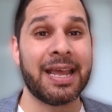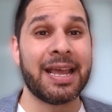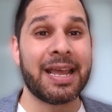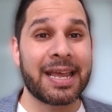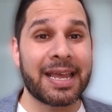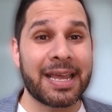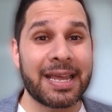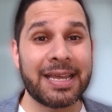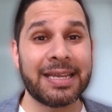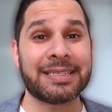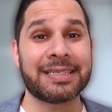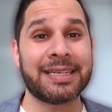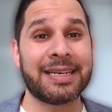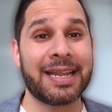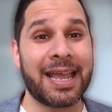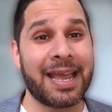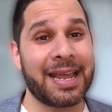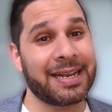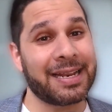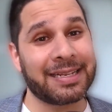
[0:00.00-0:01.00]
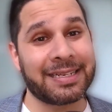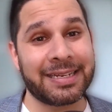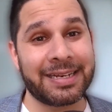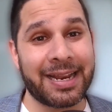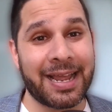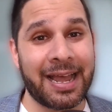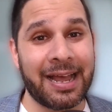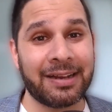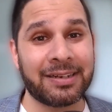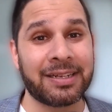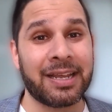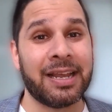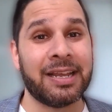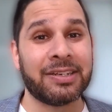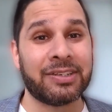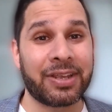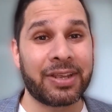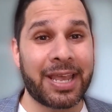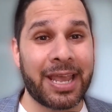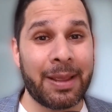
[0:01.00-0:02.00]
isn't edited out to
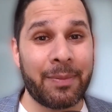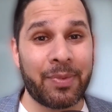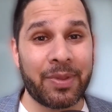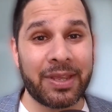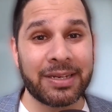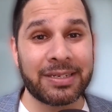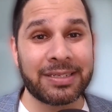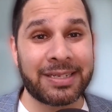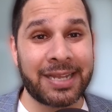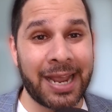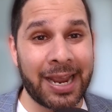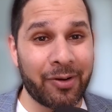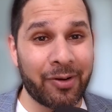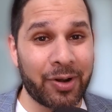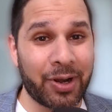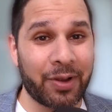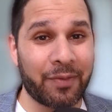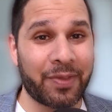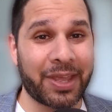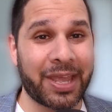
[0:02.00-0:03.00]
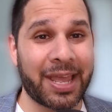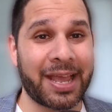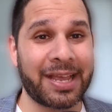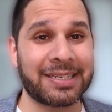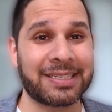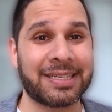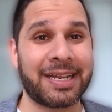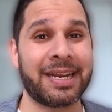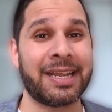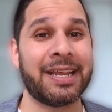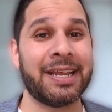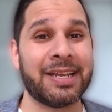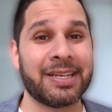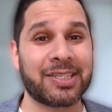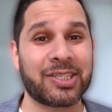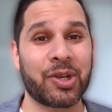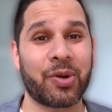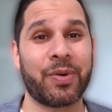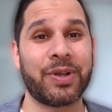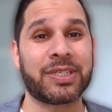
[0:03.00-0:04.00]
keep the integrity of the case study so
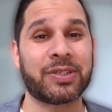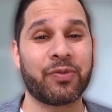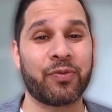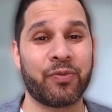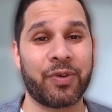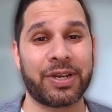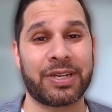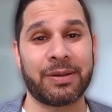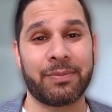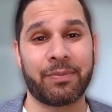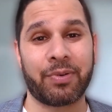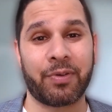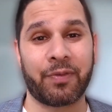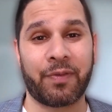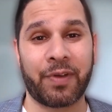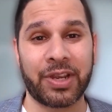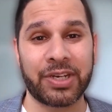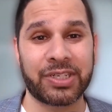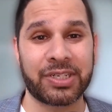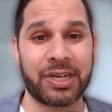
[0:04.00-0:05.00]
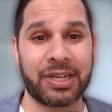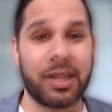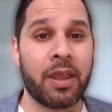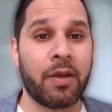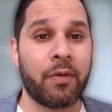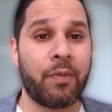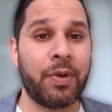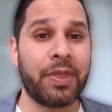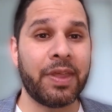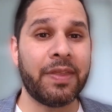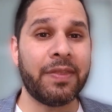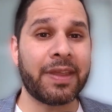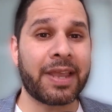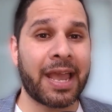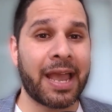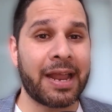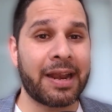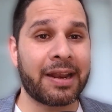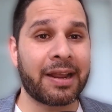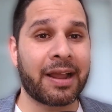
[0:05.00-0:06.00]
it's written professionally. Within the
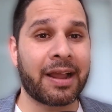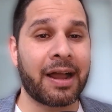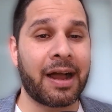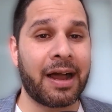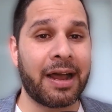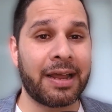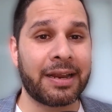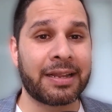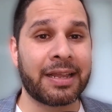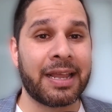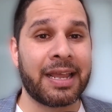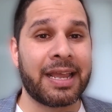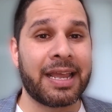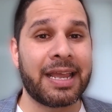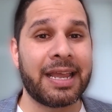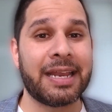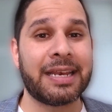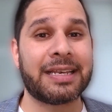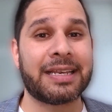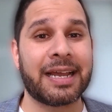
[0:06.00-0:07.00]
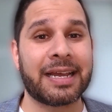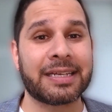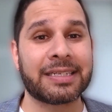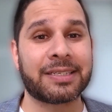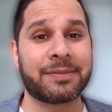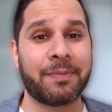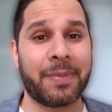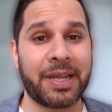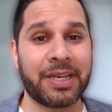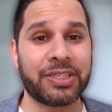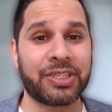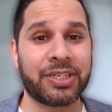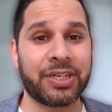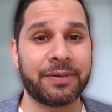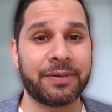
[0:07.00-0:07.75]
candidate guide, it does mention